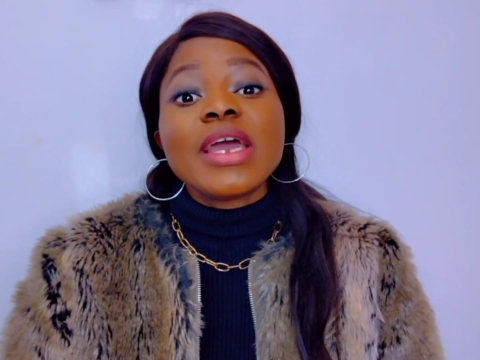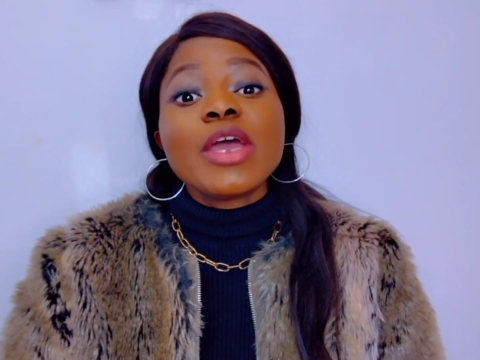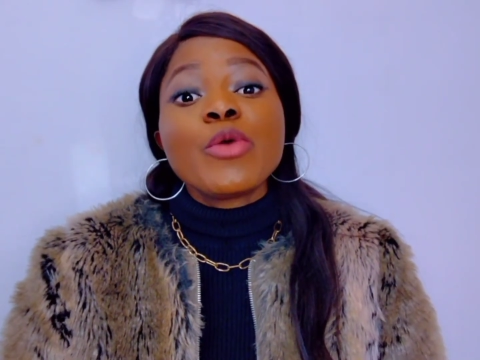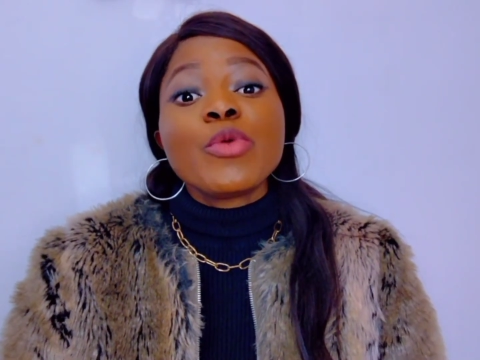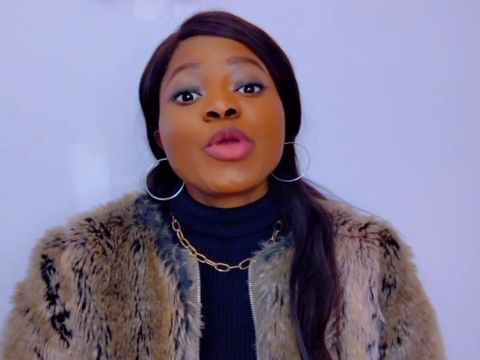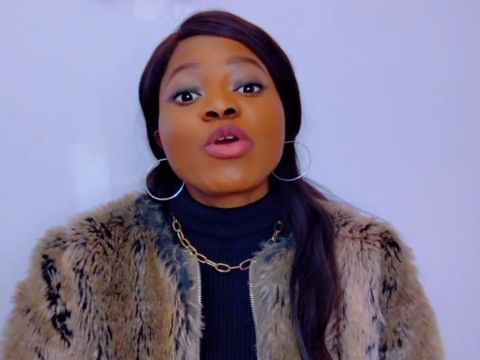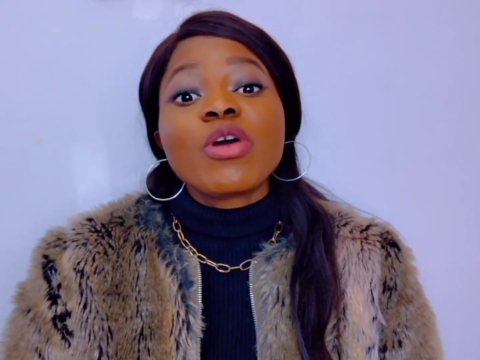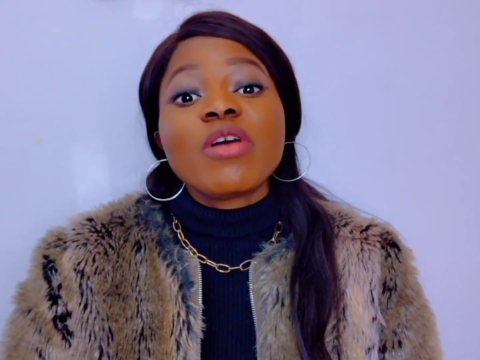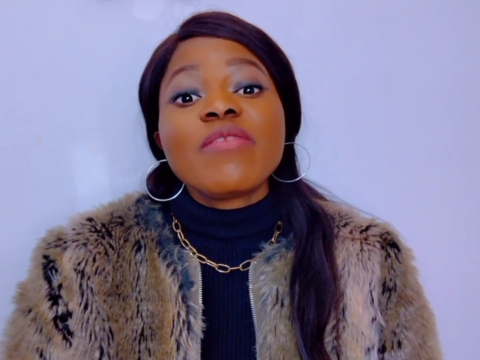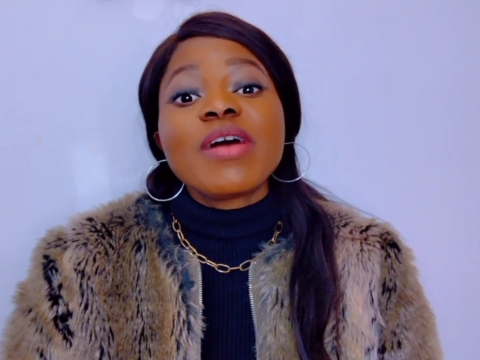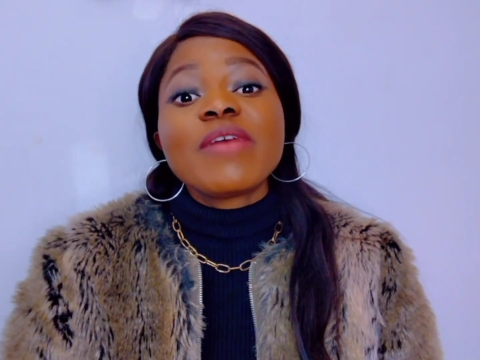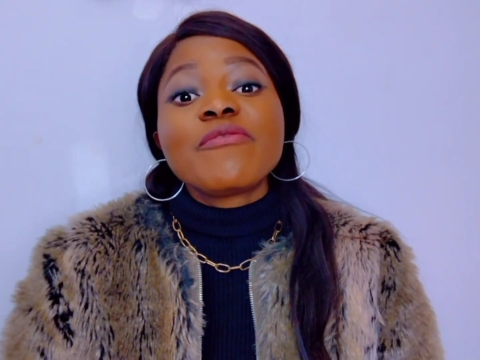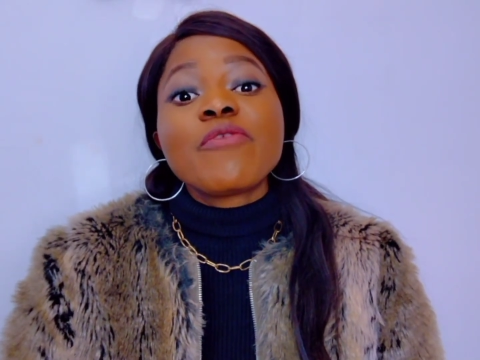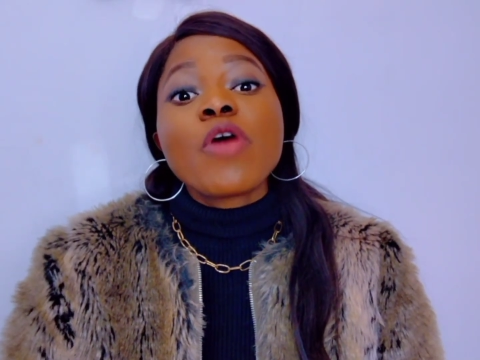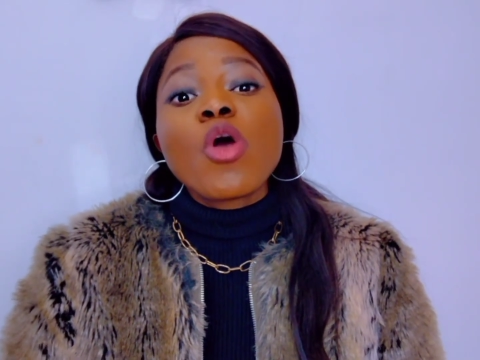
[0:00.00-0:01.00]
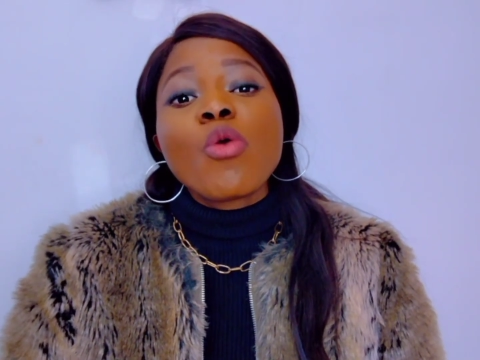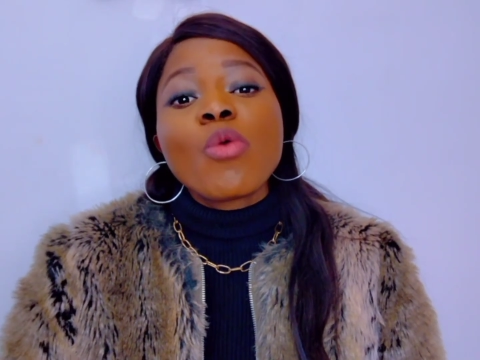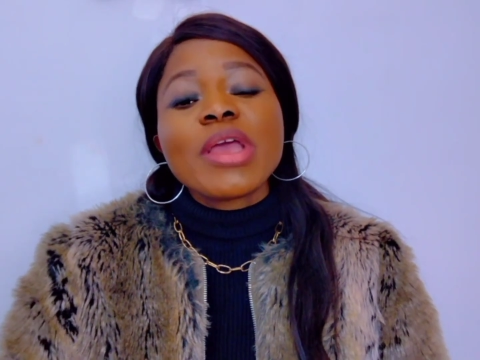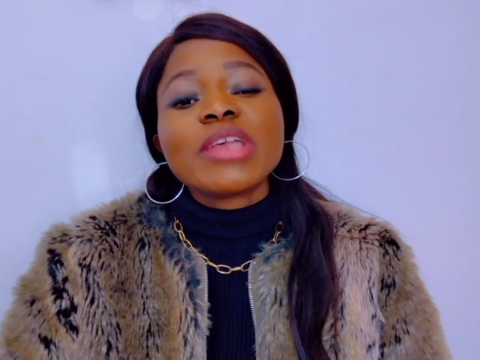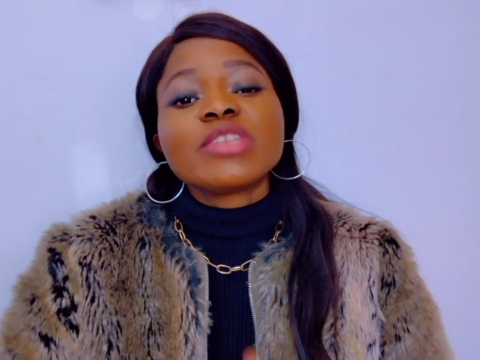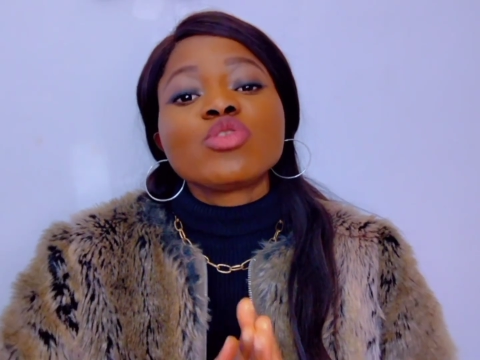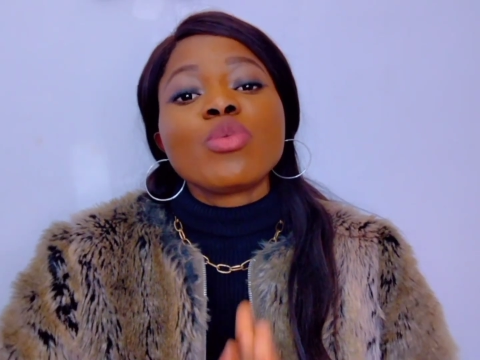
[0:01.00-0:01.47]
we cover 4
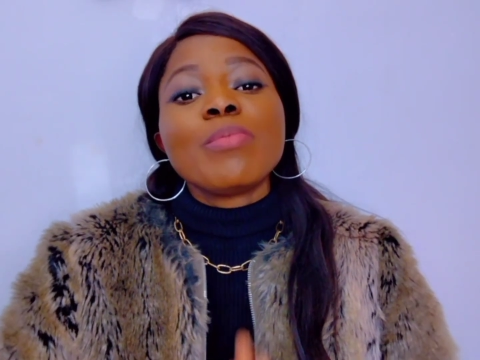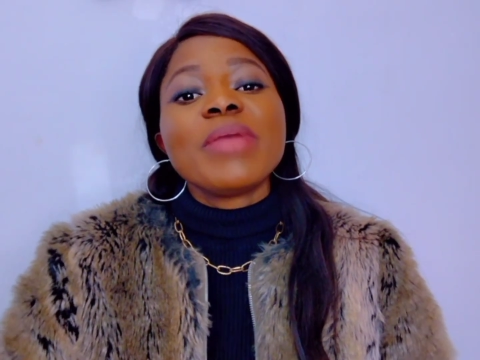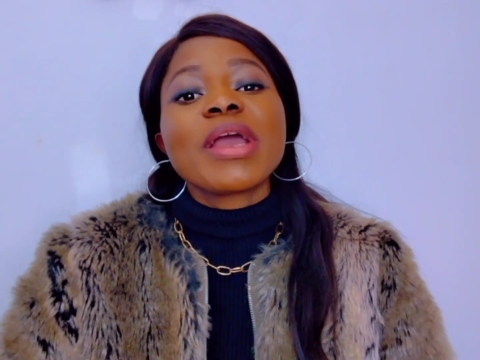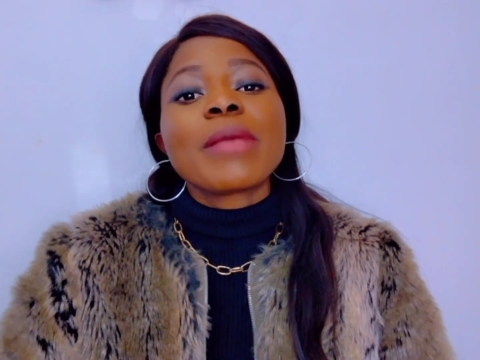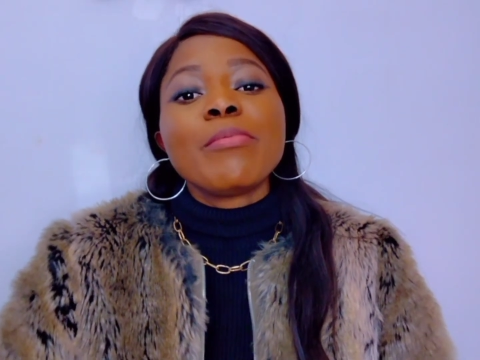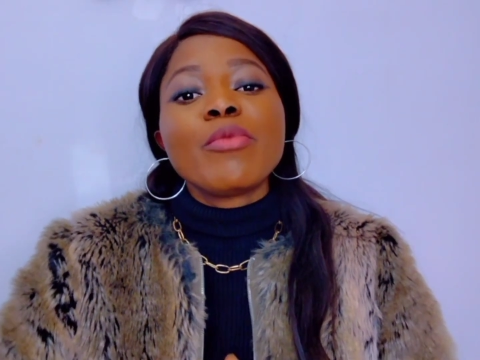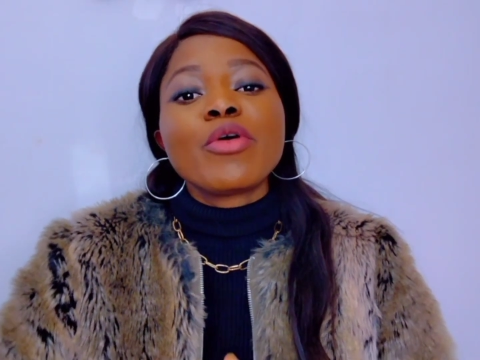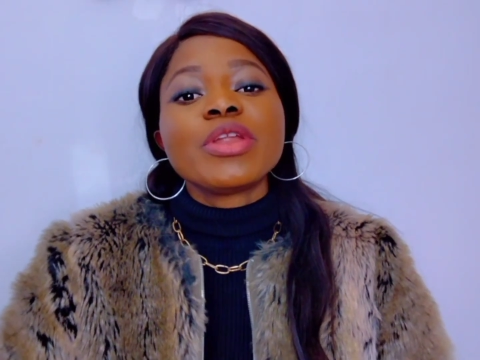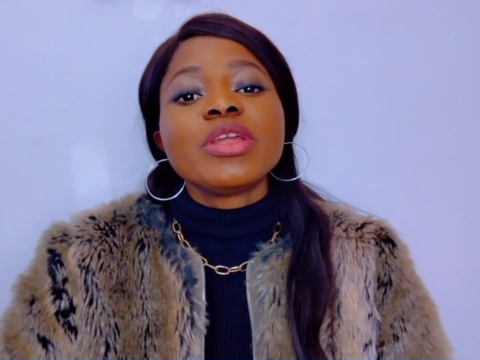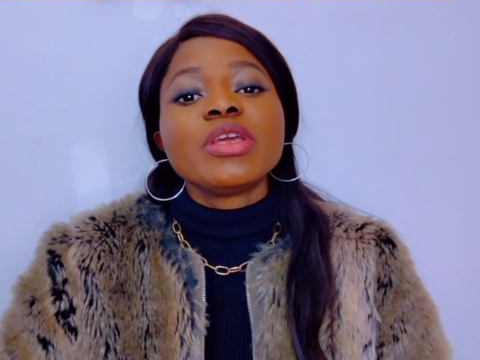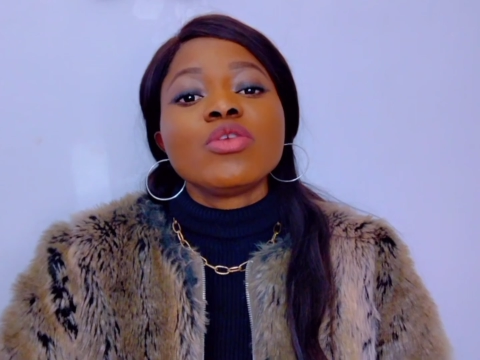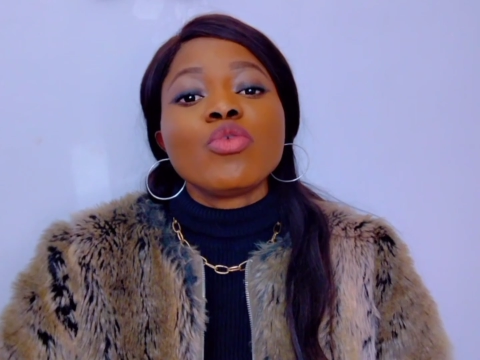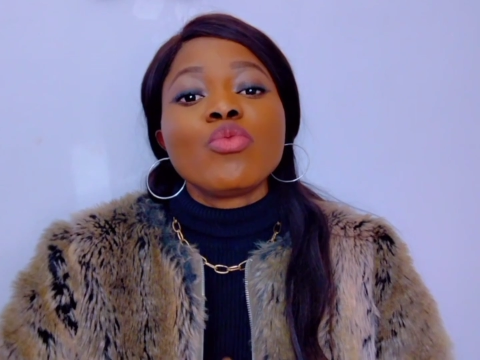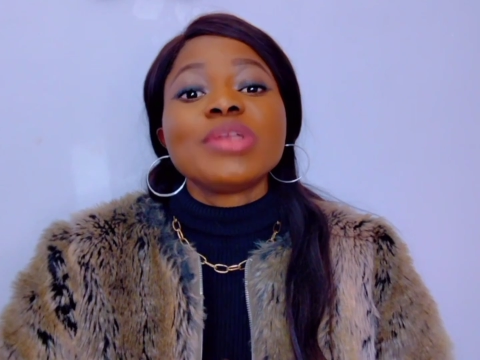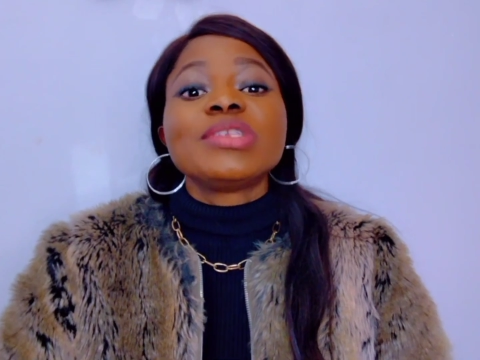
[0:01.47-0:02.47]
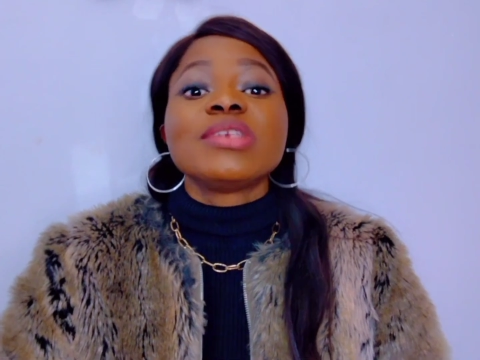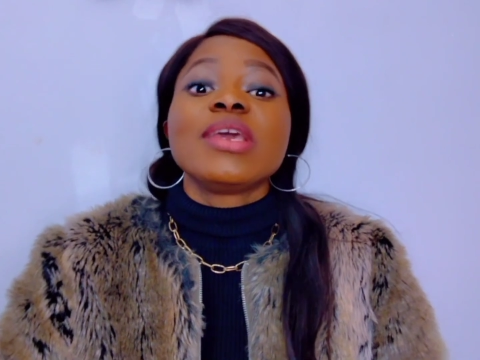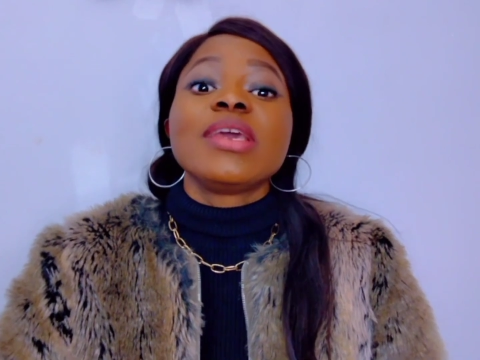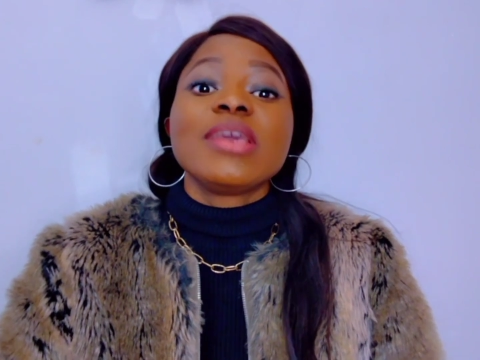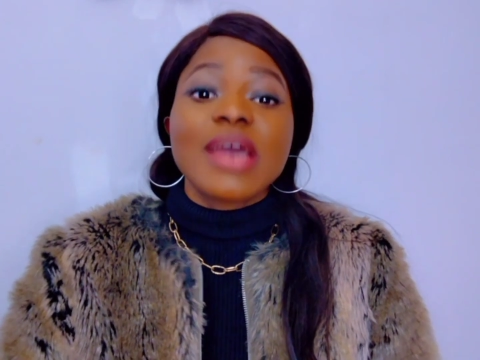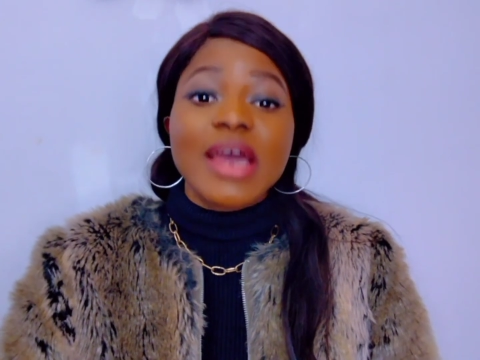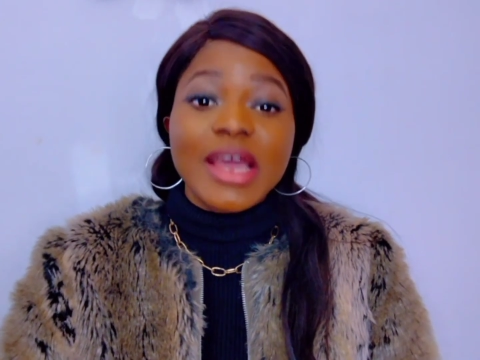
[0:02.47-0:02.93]
ways to make money with
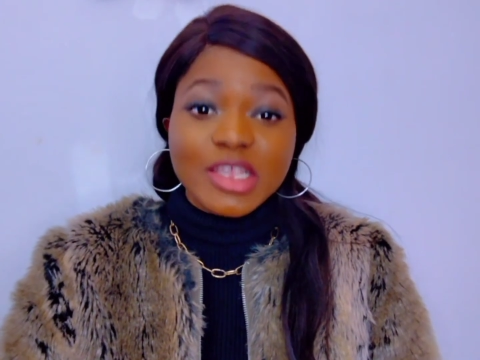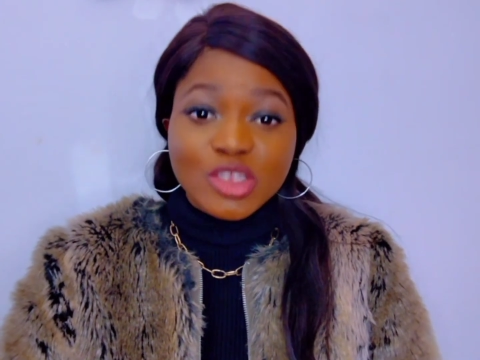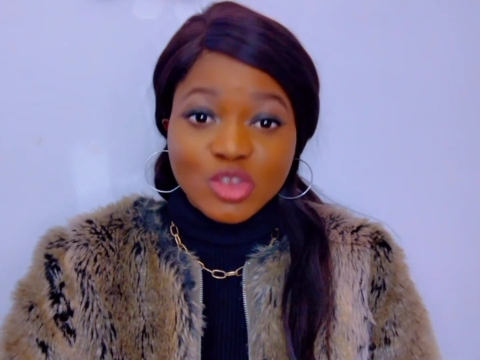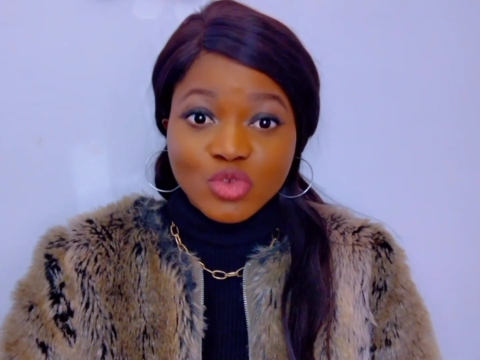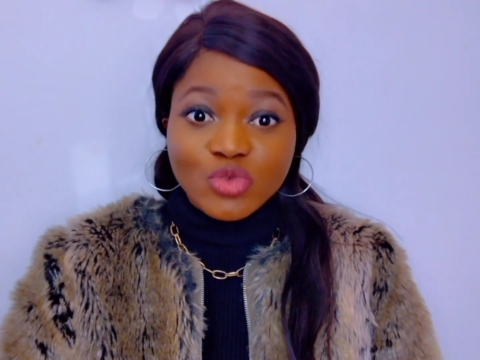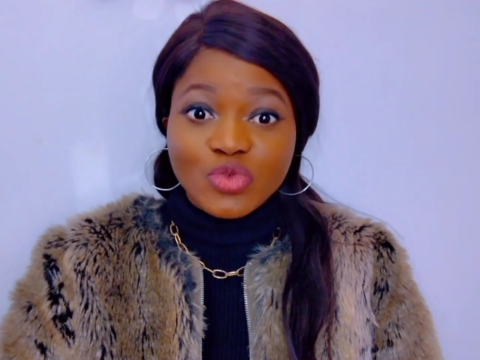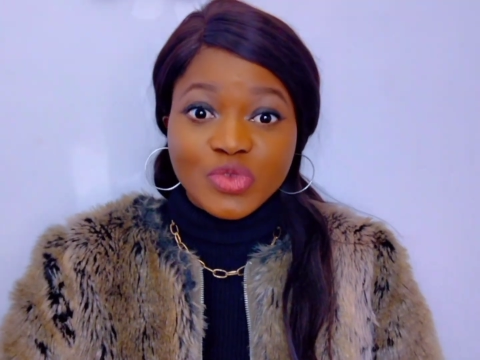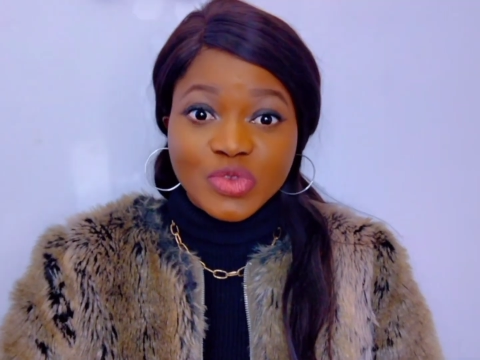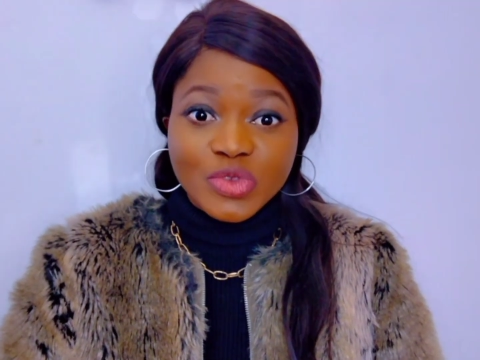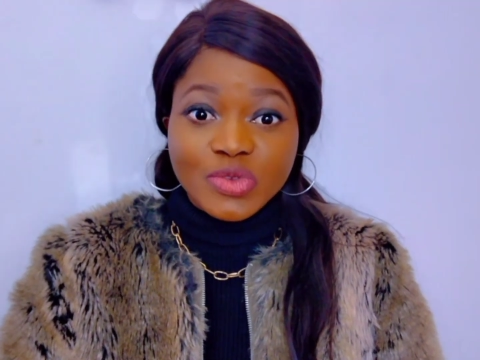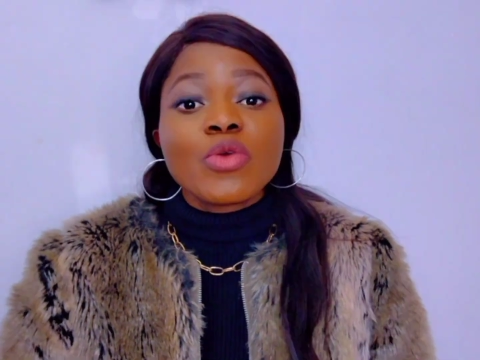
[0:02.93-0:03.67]
AI tools,